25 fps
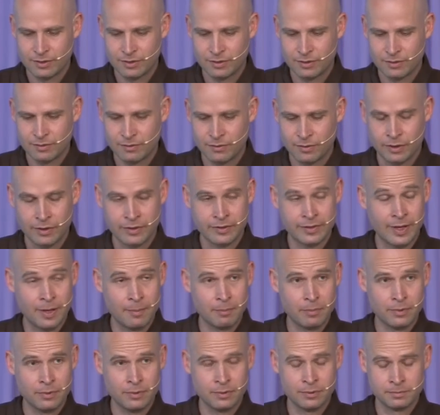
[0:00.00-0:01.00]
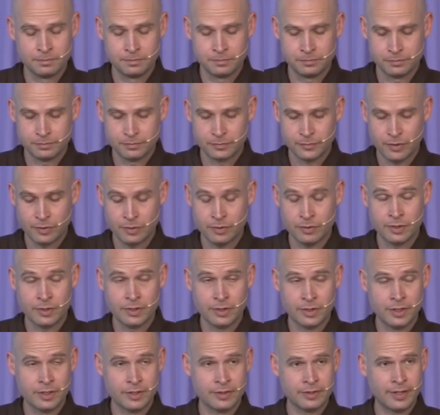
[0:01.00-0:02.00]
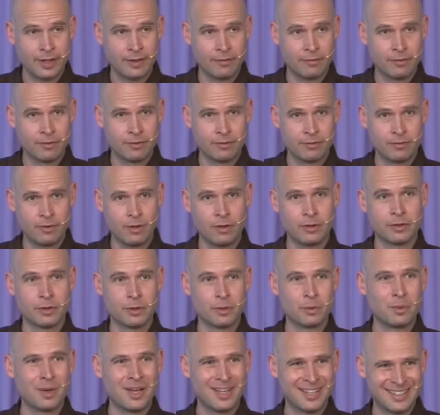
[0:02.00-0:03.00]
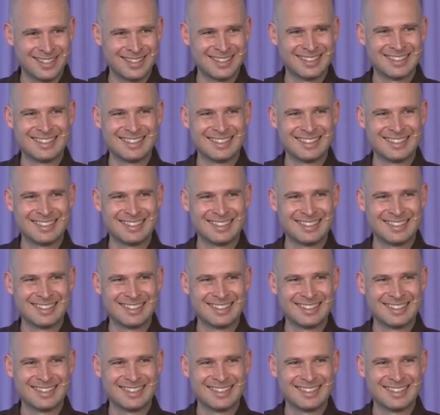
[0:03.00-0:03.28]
for example, certain things have fallen away.